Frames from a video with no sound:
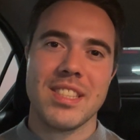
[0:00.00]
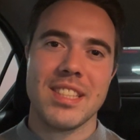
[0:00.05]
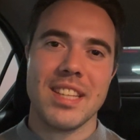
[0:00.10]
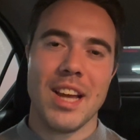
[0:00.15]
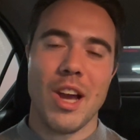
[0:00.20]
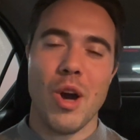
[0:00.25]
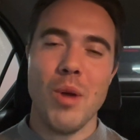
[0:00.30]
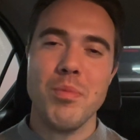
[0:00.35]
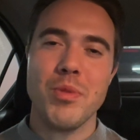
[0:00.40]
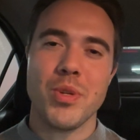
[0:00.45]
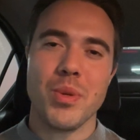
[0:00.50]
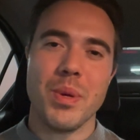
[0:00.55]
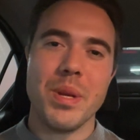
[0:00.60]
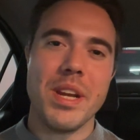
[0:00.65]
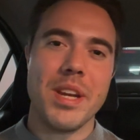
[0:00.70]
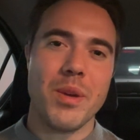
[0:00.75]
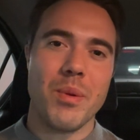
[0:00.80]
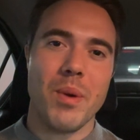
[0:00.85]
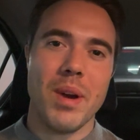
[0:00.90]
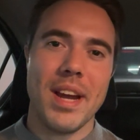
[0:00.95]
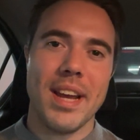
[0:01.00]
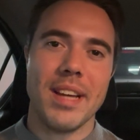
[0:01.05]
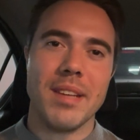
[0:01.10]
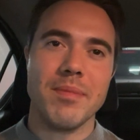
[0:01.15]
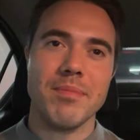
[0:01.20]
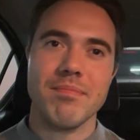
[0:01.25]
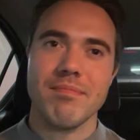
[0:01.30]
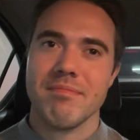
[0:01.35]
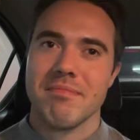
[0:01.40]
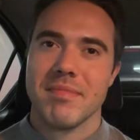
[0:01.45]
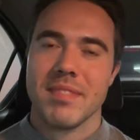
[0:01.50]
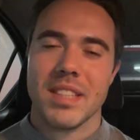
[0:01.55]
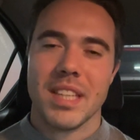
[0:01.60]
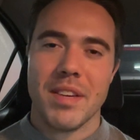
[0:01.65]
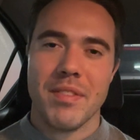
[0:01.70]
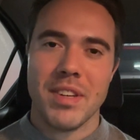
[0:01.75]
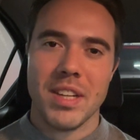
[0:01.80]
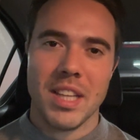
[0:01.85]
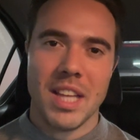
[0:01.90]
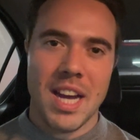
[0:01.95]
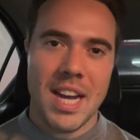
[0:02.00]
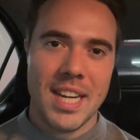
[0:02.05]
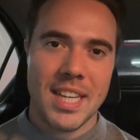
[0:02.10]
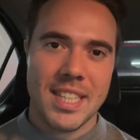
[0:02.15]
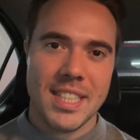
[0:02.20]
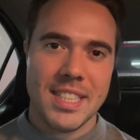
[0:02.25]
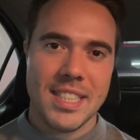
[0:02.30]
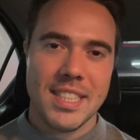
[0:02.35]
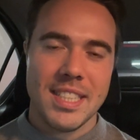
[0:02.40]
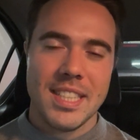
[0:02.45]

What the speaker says: helped you in any way, give it a like,